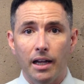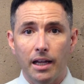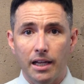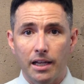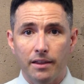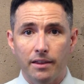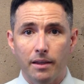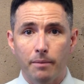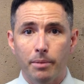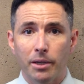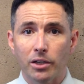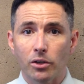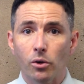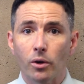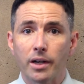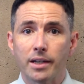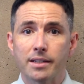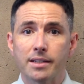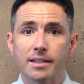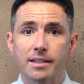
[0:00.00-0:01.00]
in the
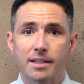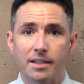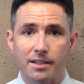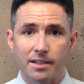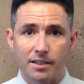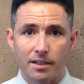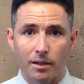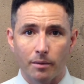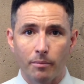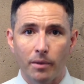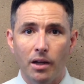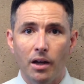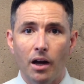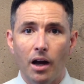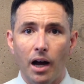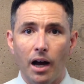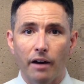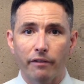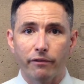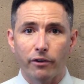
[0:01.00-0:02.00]
Bitcoin system
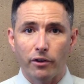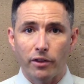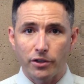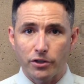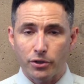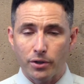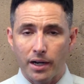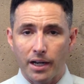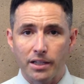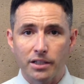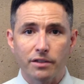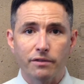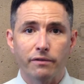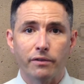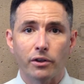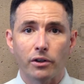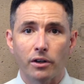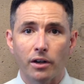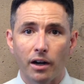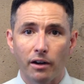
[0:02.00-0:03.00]
uh, for the
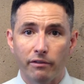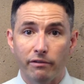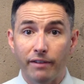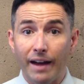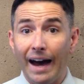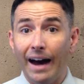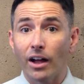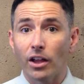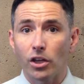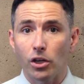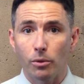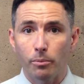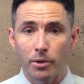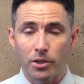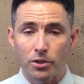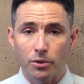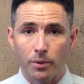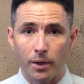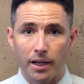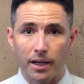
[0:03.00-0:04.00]
transfer of value
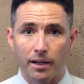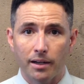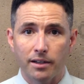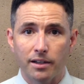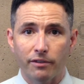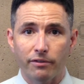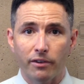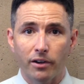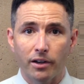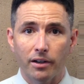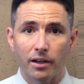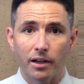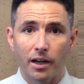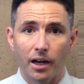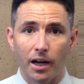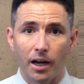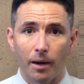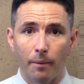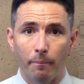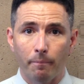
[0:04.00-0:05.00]
between different
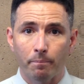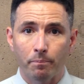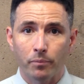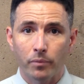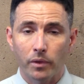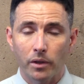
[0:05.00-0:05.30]
um,